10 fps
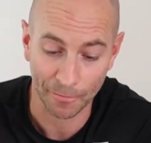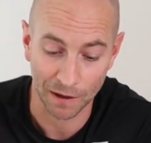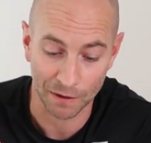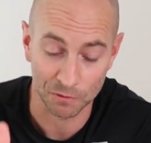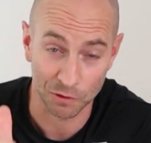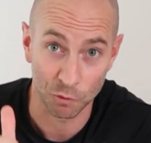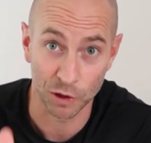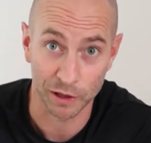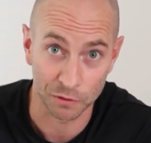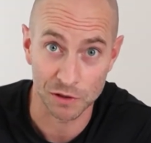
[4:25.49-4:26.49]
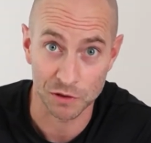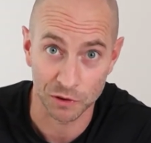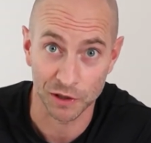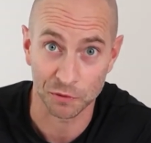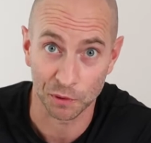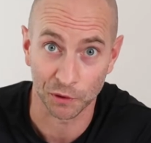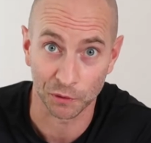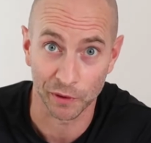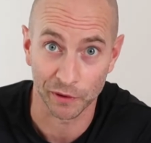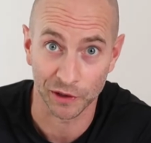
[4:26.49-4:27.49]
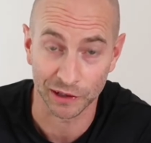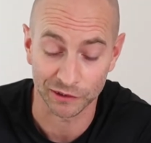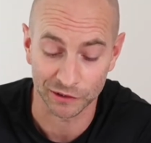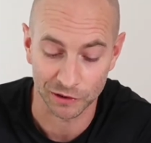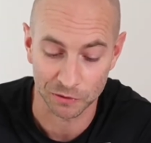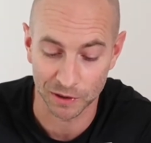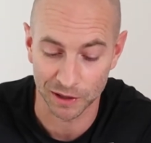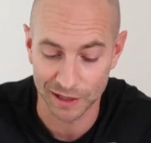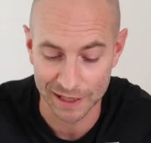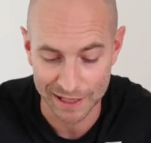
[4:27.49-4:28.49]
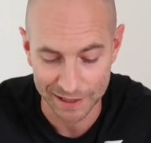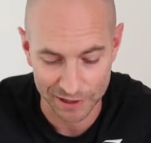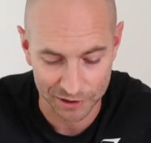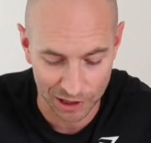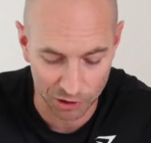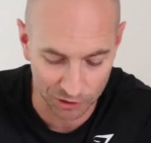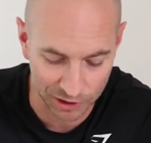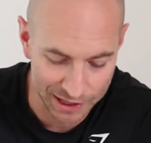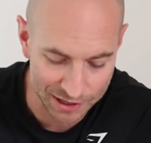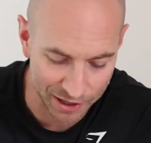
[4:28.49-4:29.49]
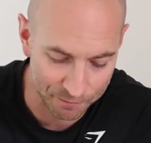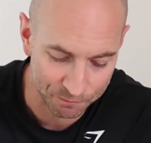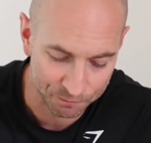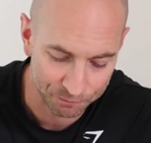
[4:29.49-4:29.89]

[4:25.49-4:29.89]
So I'm really going to enjoy this one as well, I think. So let's get on and eat it.